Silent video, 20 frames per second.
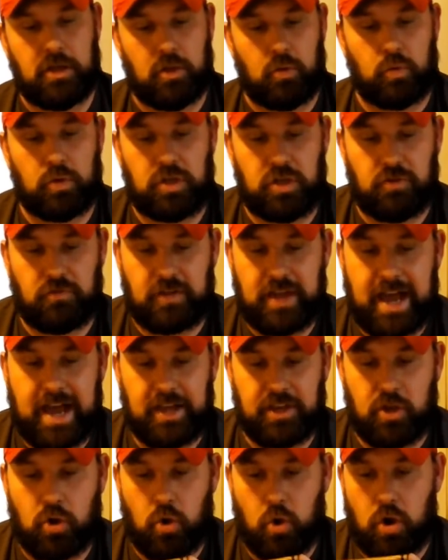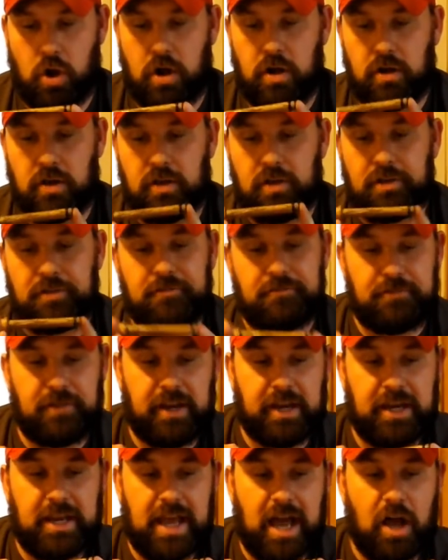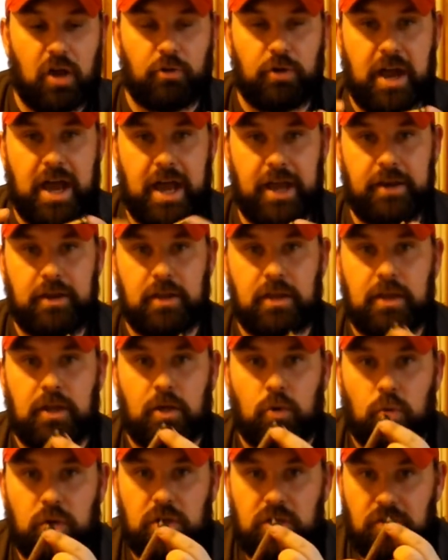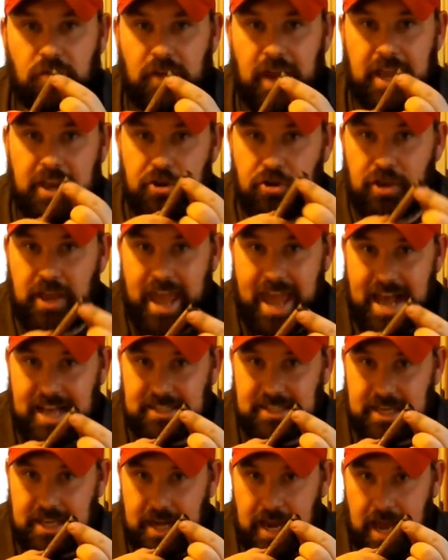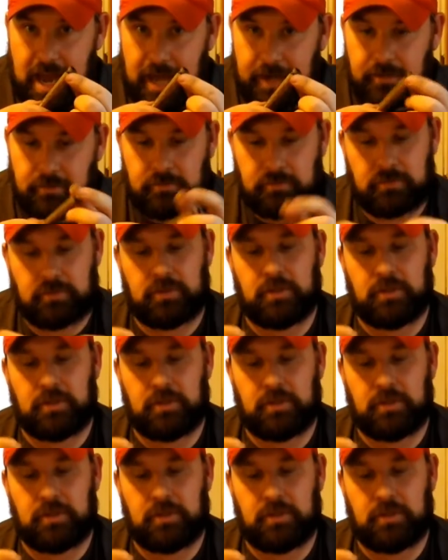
when you've got your fitted dowel rod, when you've got your gasket on